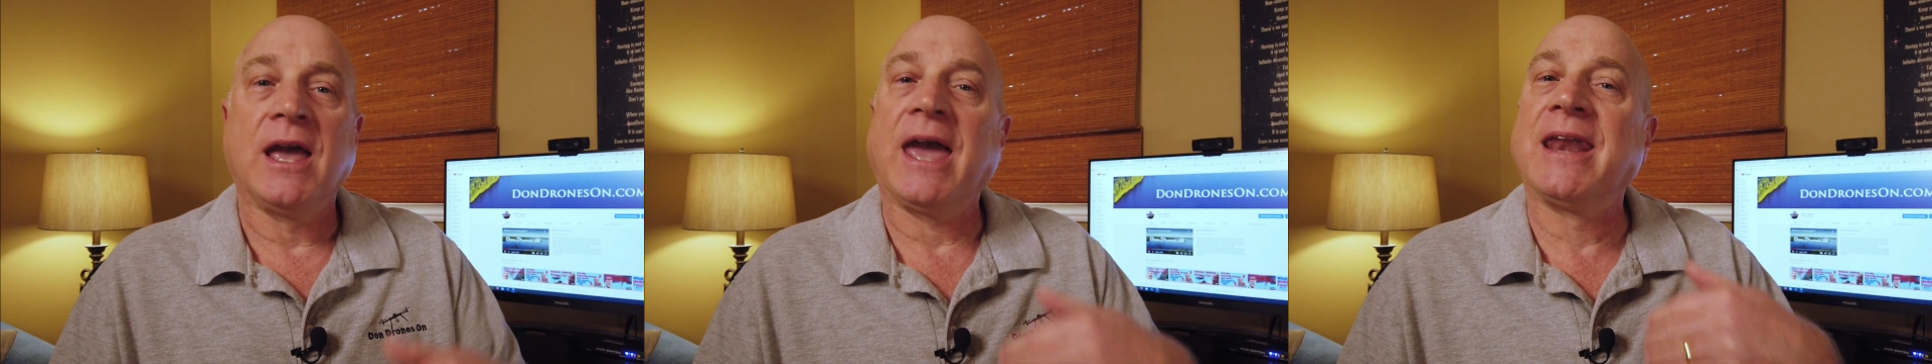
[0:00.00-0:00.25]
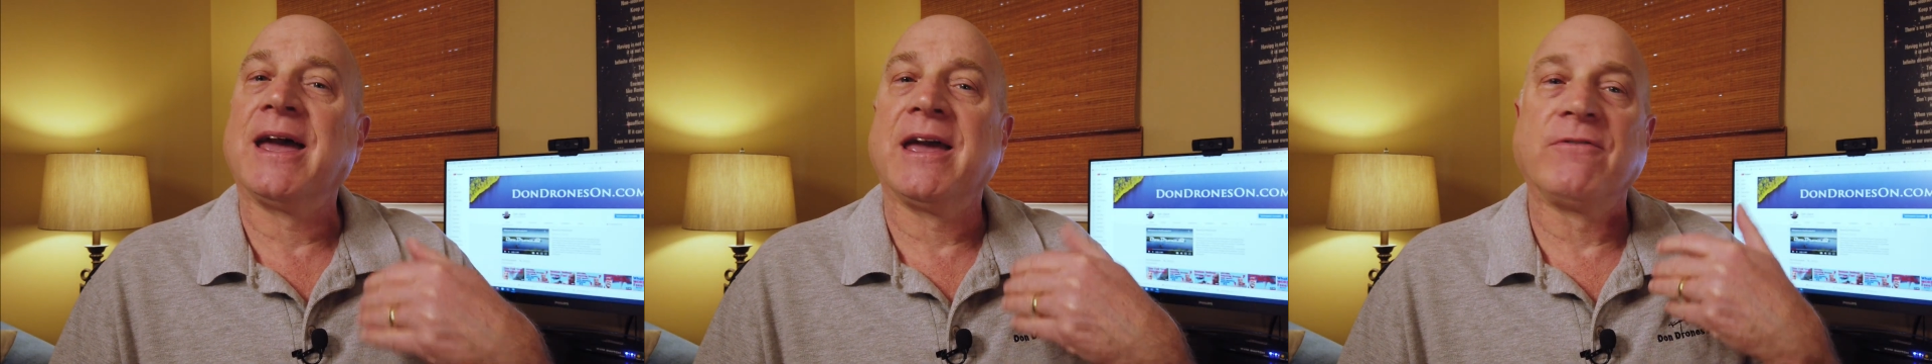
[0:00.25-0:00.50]

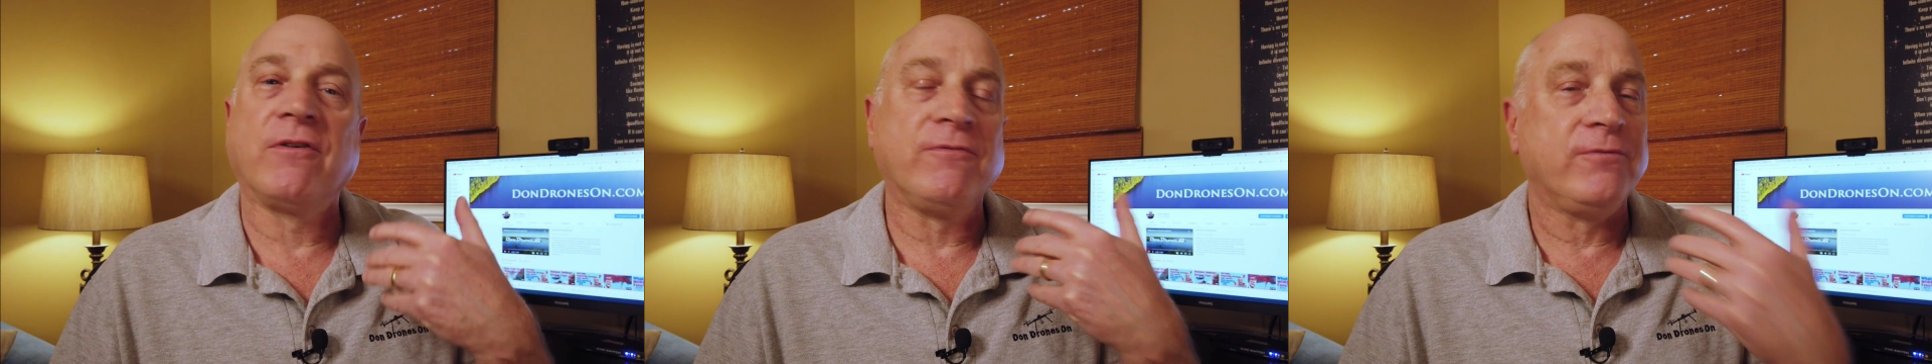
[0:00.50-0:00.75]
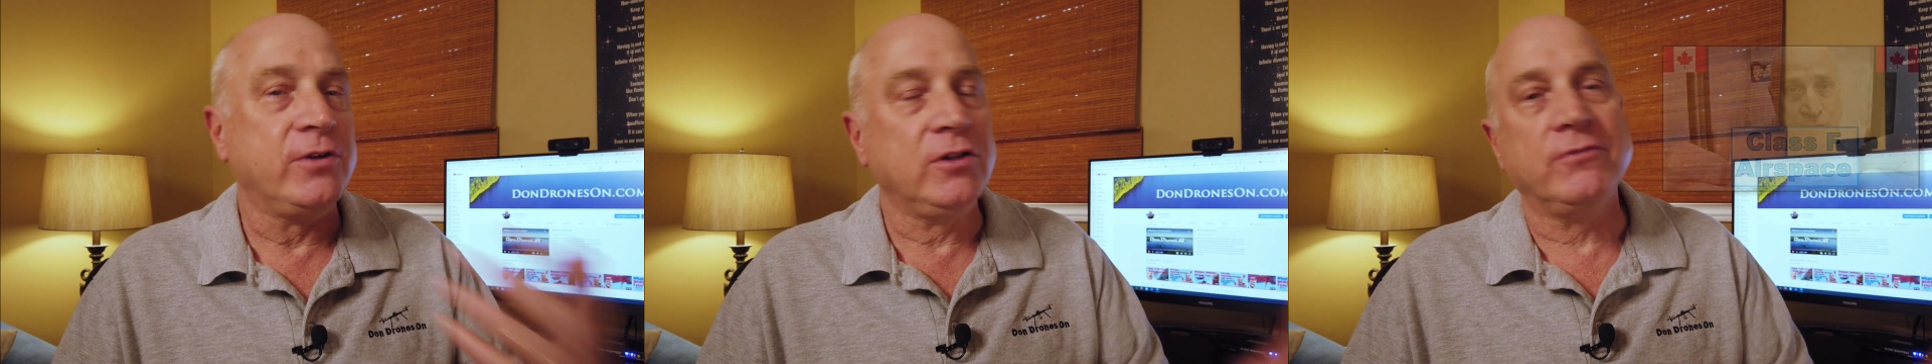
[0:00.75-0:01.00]
and I have a
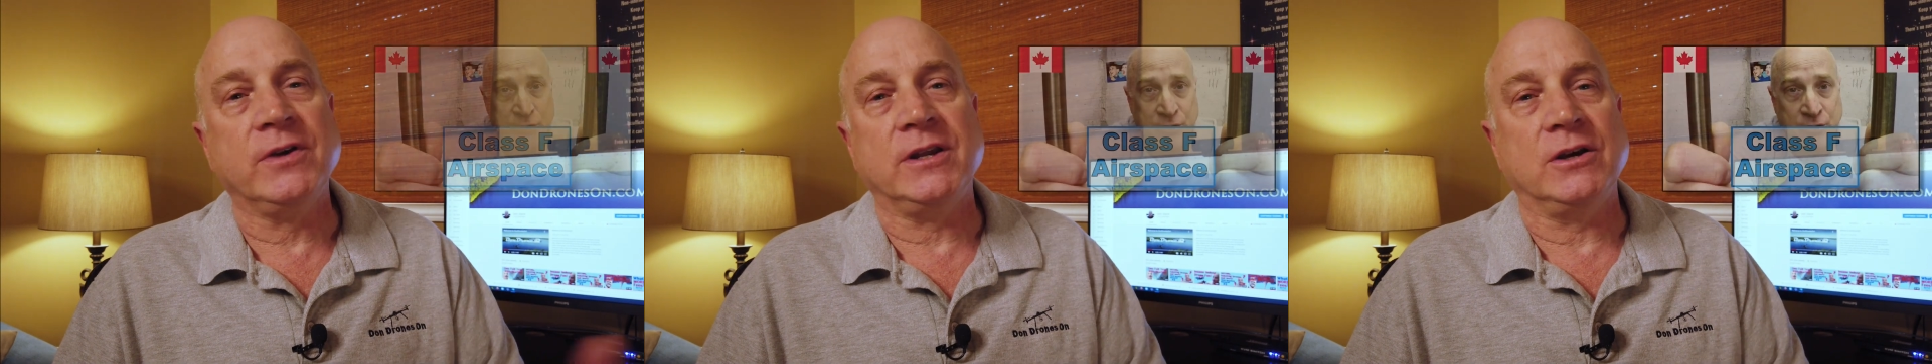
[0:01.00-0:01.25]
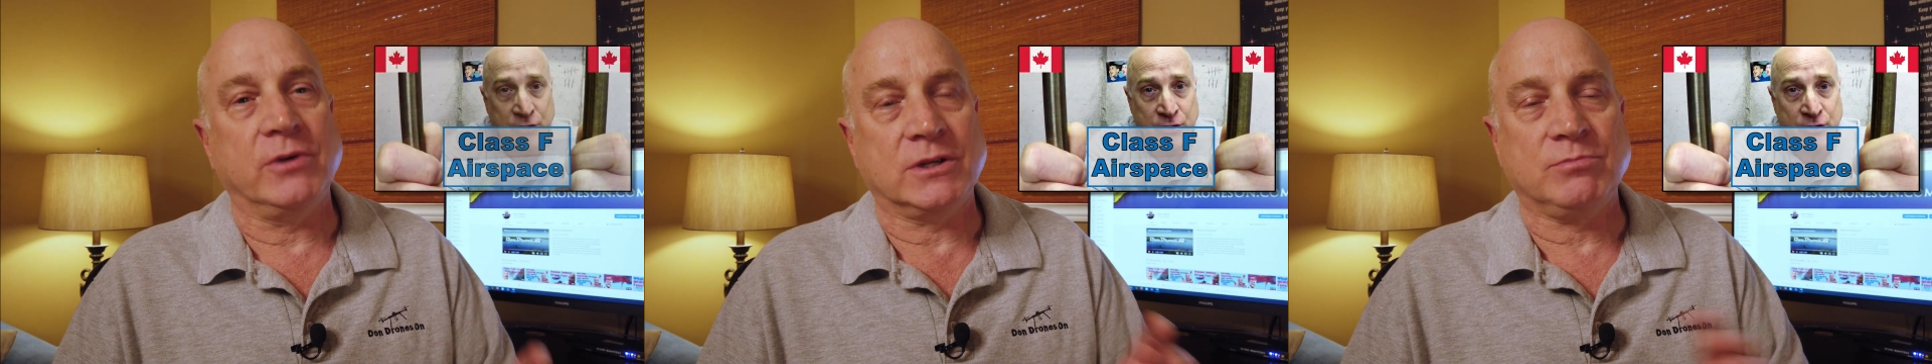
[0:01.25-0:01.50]
full
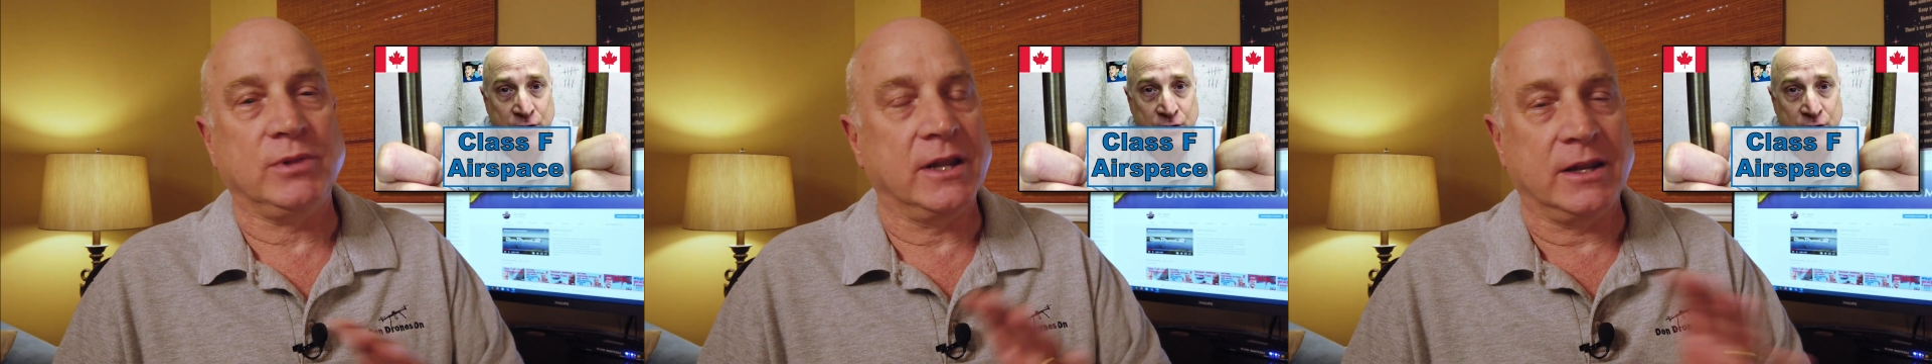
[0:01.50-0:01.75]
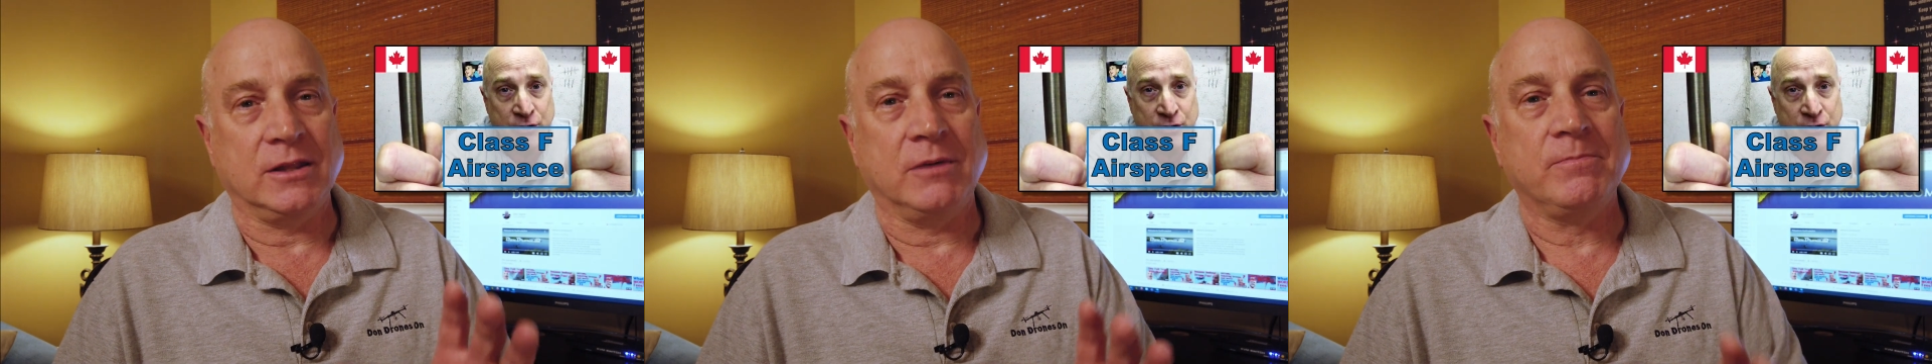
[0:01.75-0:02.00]
video
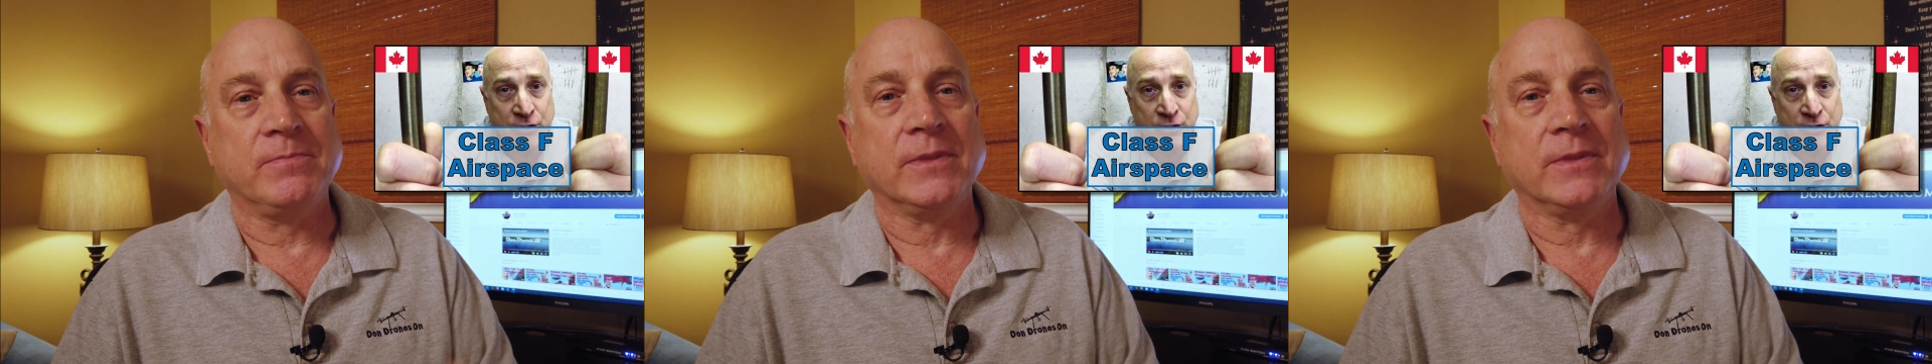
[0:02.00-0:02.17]
explaining them.